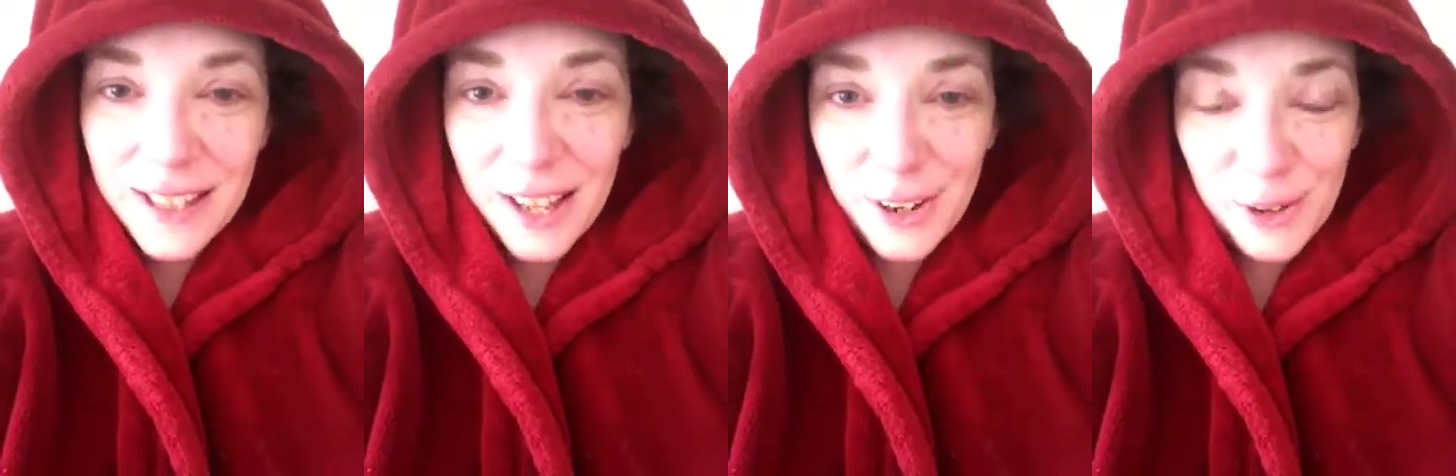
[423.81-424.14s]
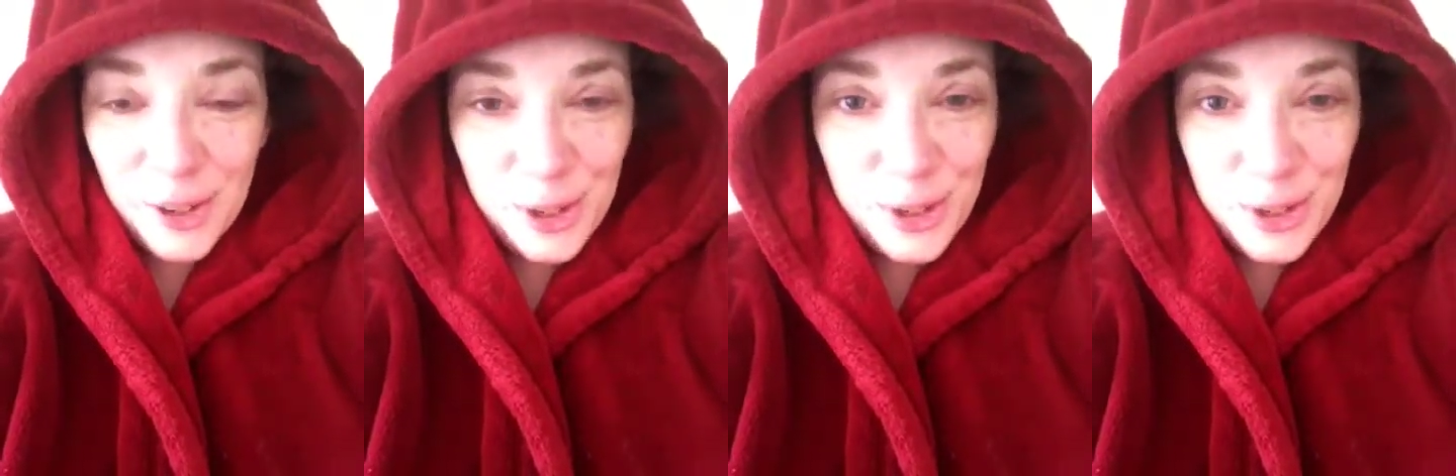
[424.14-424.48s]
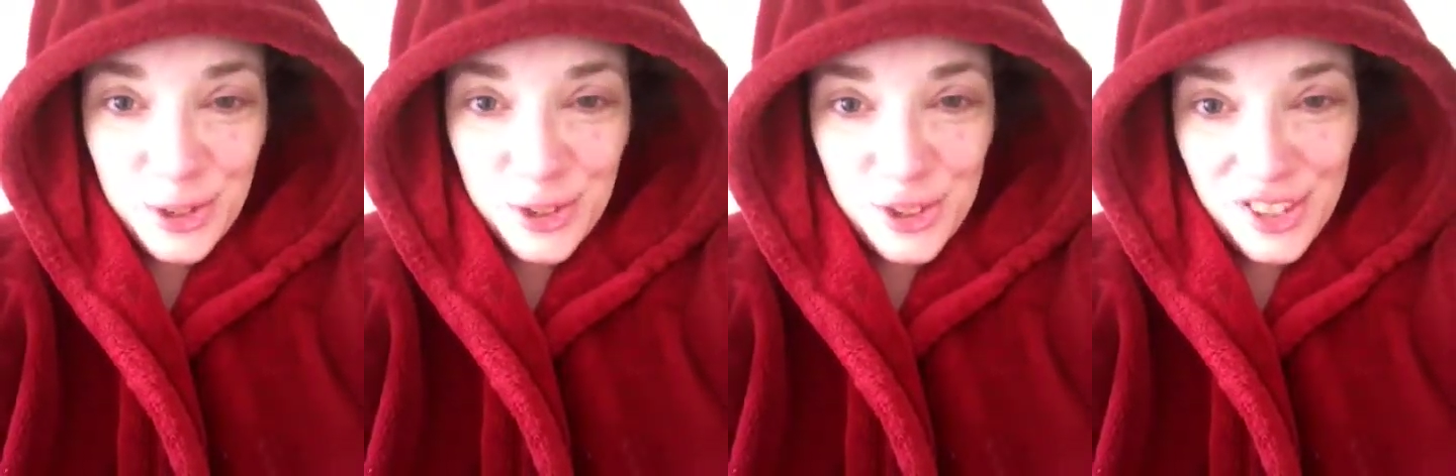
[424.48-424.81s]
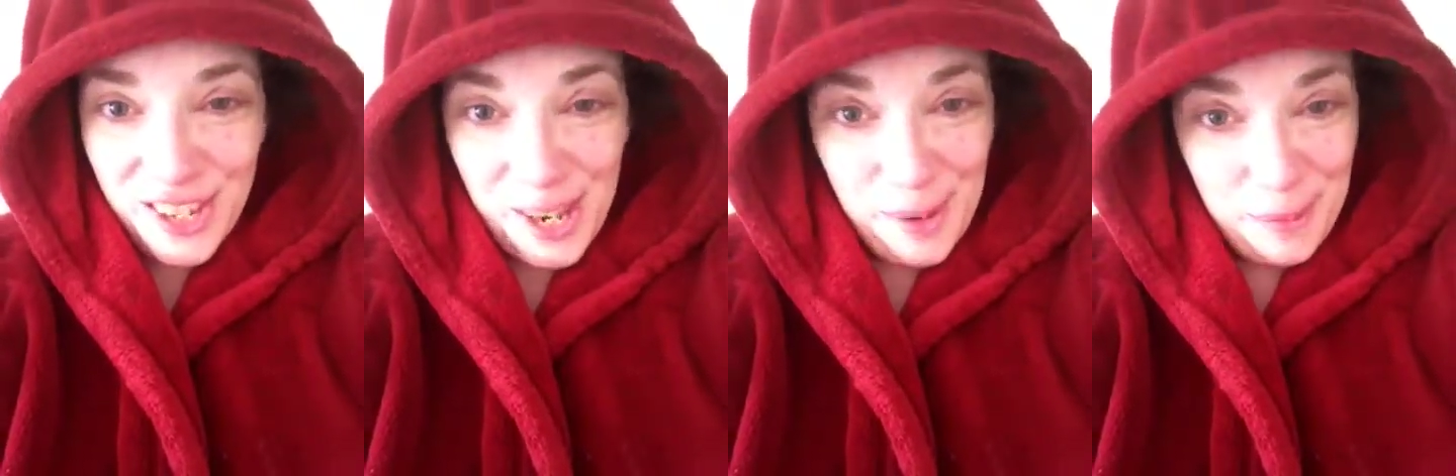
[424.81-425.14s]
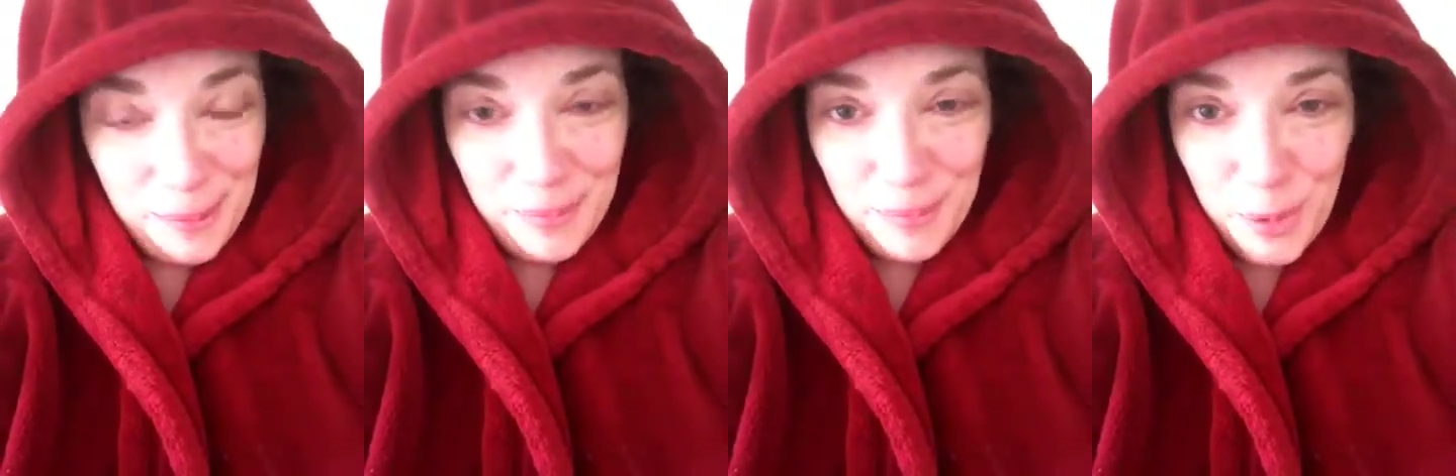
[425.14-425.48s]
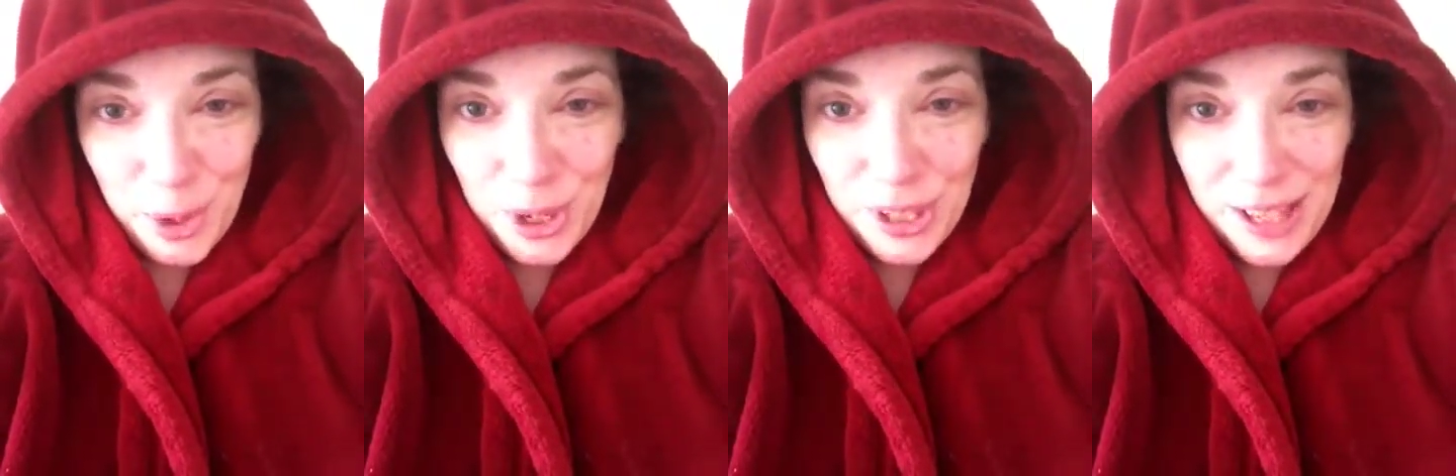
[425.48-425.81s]
that are in good shape,
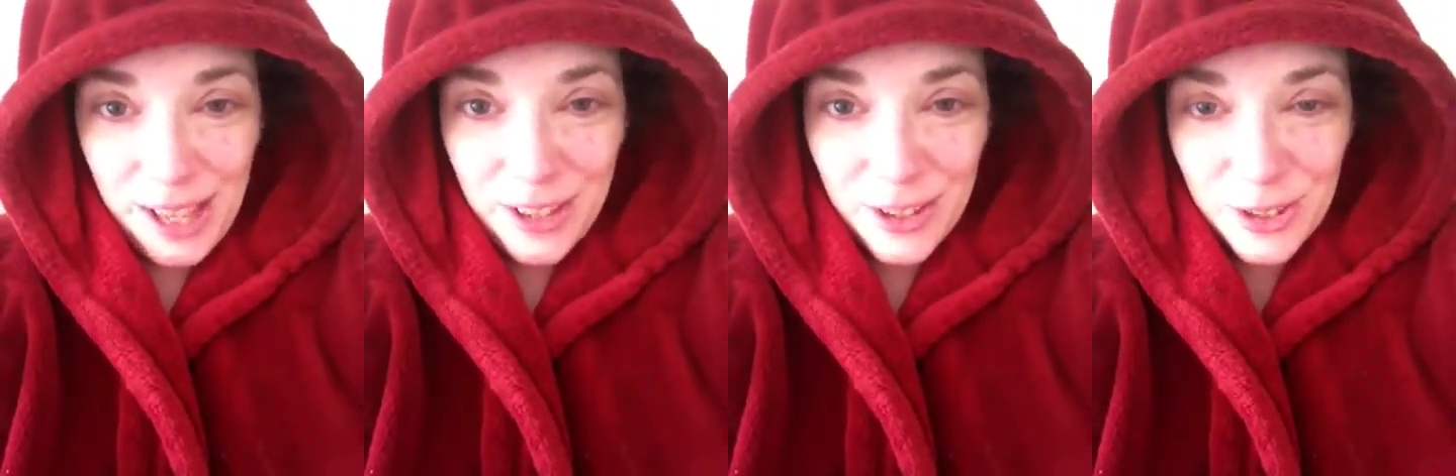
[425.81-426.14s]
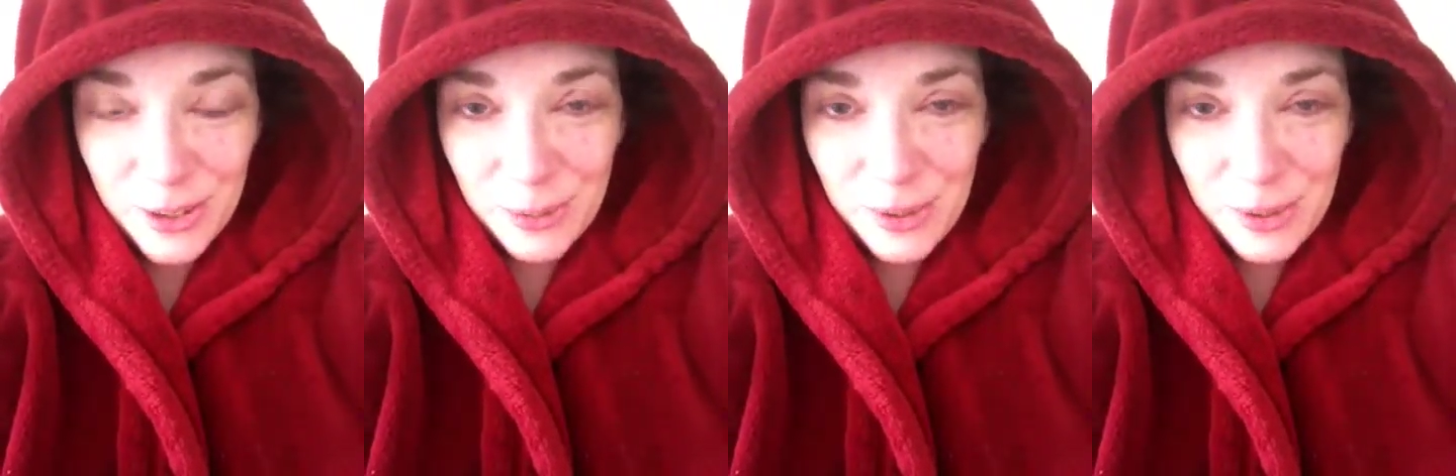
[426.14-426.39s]
more or less.